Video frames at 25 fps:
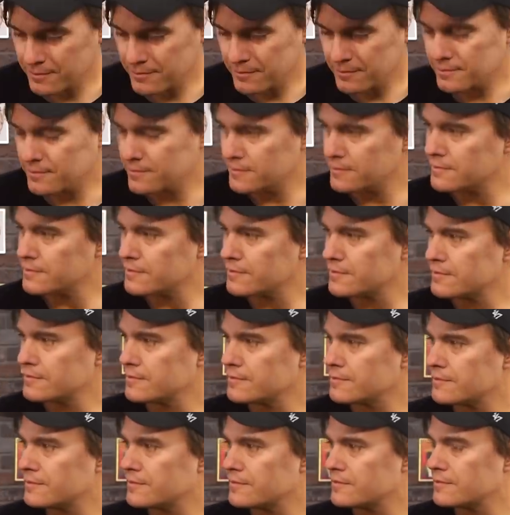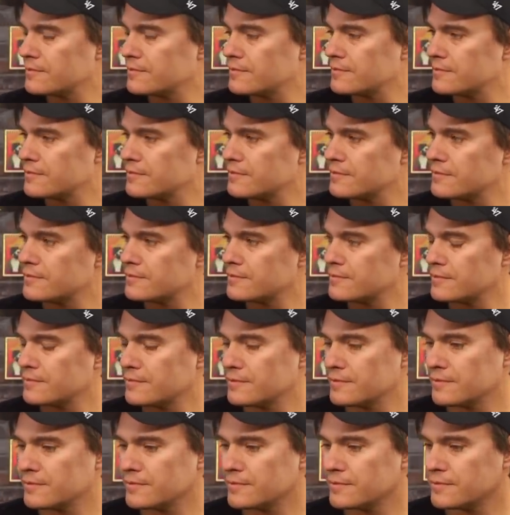
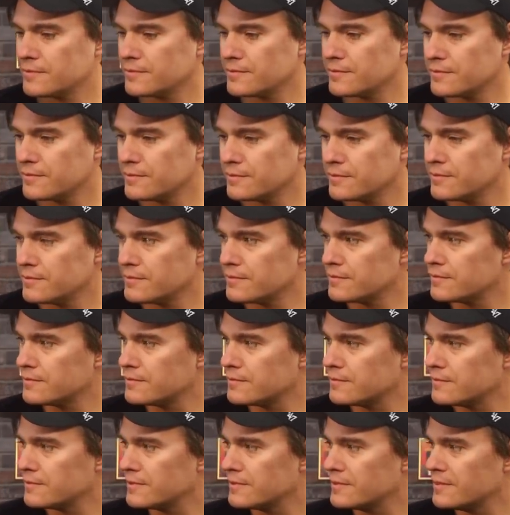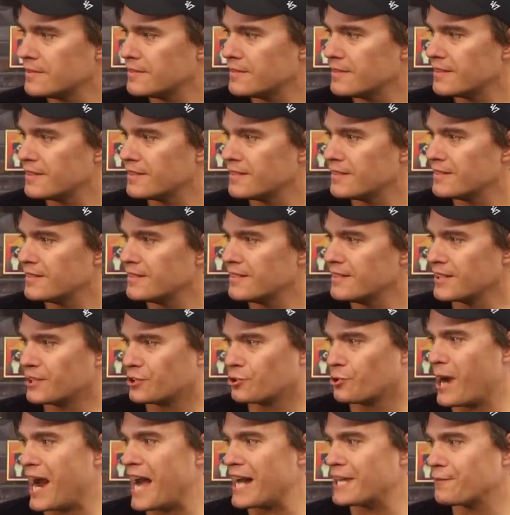
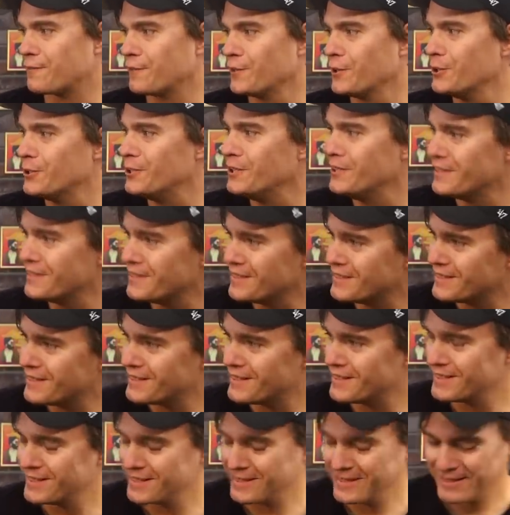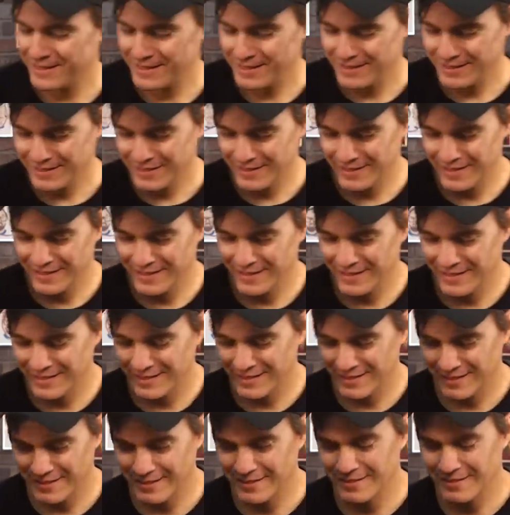
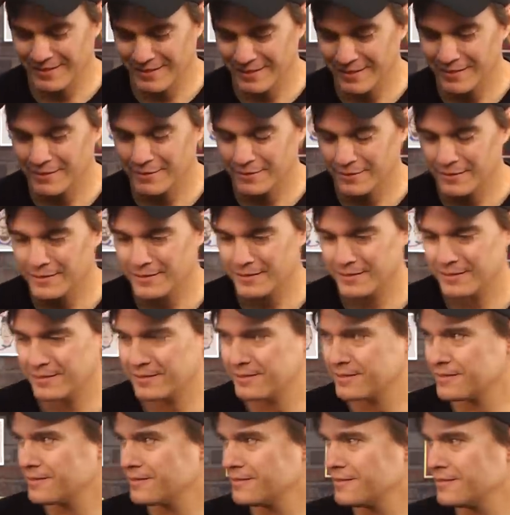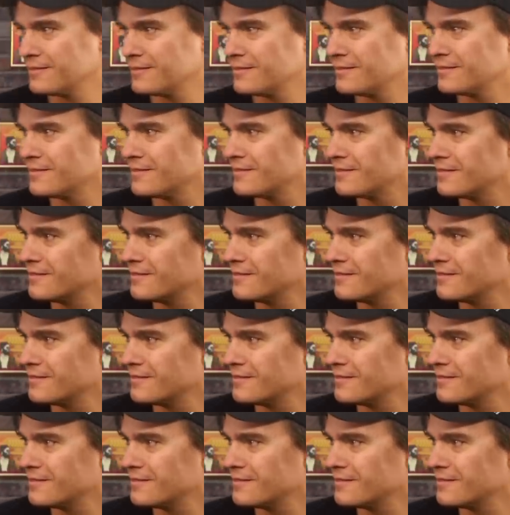(silent)